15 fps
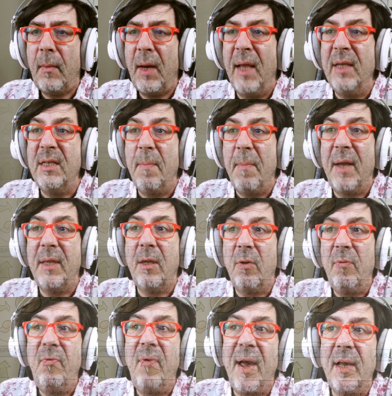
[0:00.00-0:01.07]
As a matter
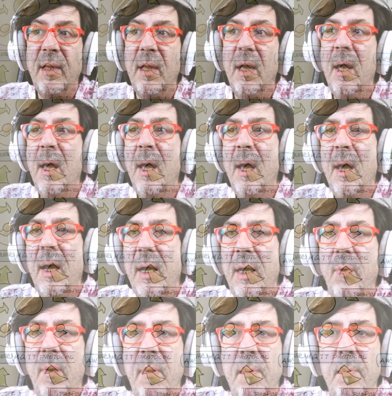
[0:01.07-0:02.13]
of fact,
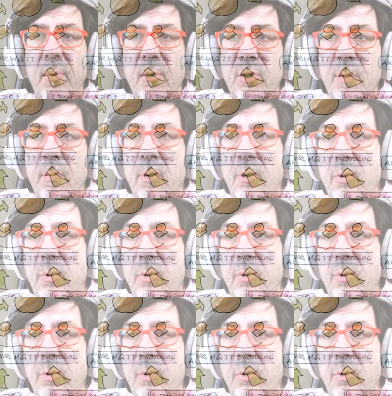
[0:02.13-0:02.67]
it will be possible